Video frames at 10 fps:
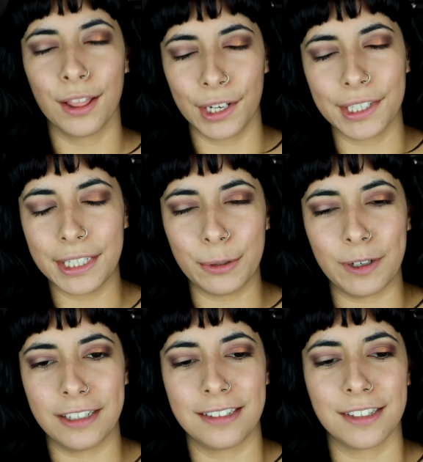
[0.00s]
Luckily it
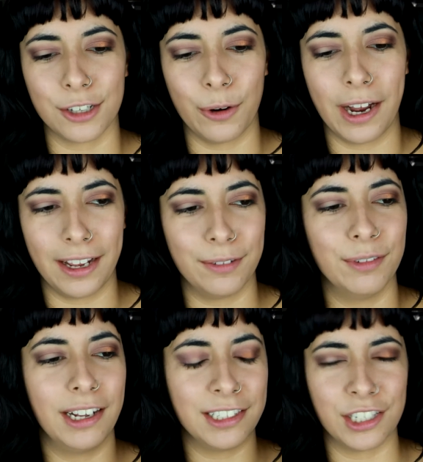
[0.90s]
was, so
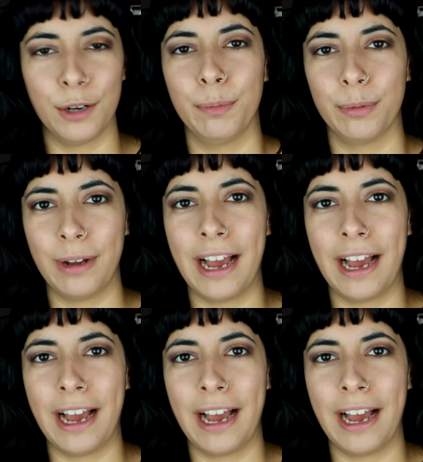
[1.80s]
I ended up,